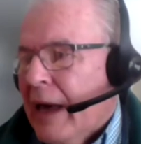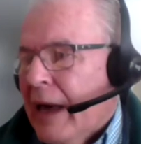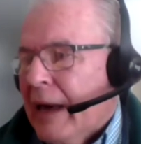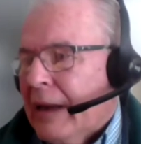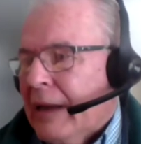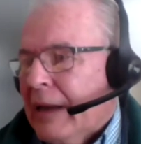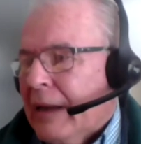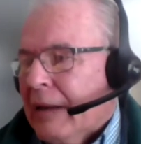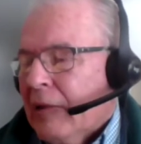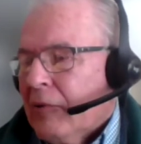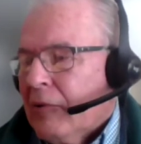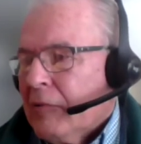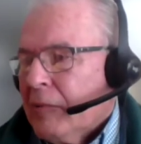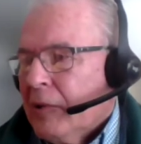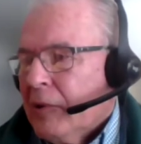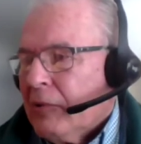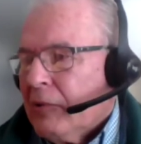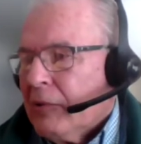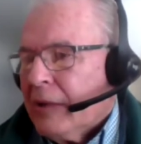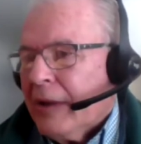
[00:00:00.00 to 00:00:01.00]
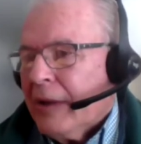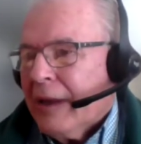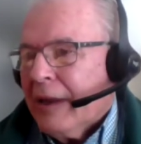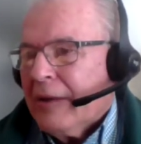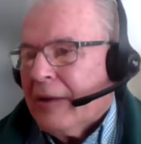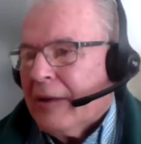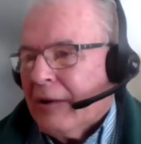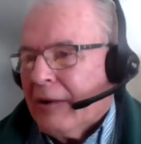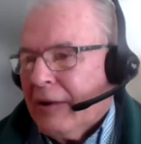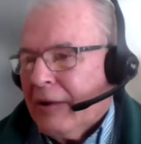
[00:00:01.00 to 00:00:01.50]
And lo and behold,
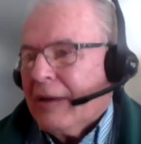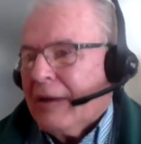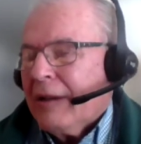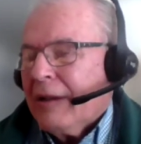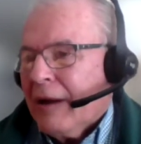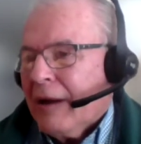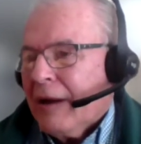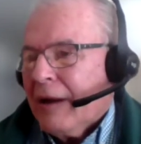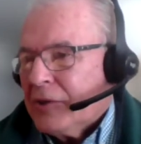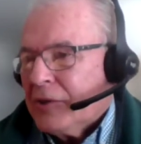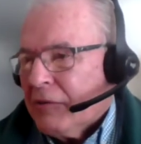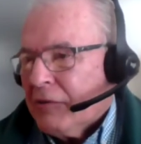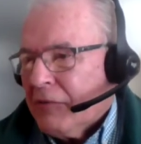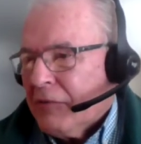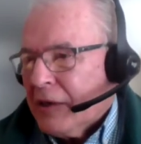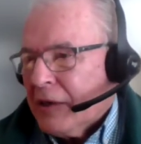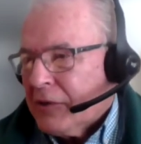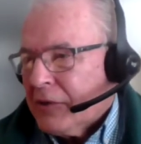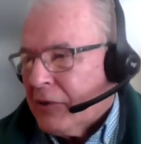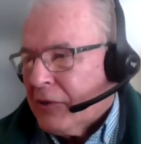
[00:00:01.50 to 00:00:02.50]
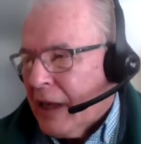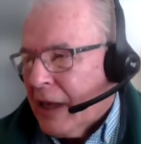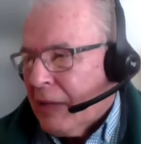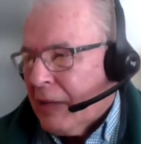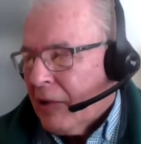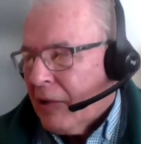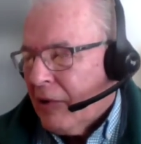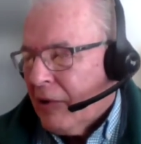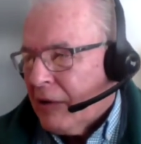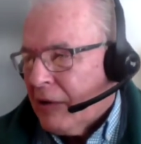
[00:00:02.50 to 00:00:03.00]
another large investor came
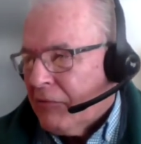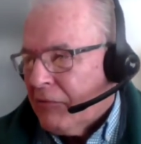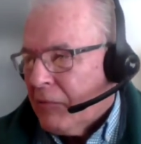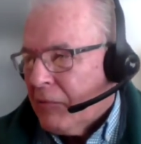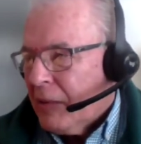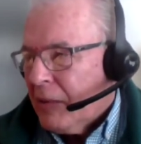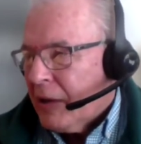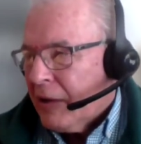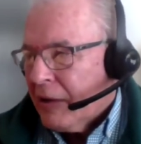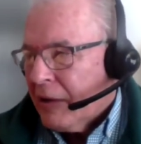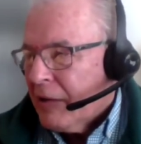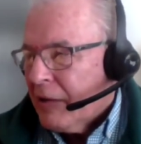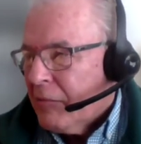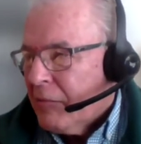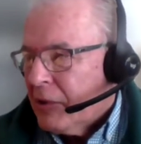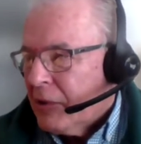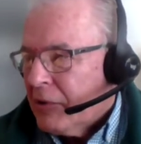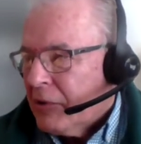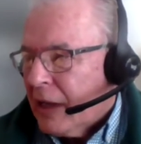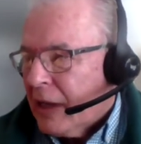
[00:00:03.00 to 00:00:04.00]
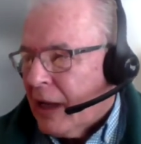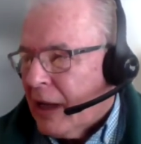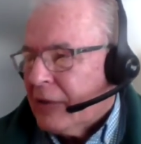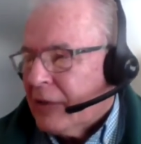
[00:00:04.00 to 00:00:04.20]
along for about another $1 million.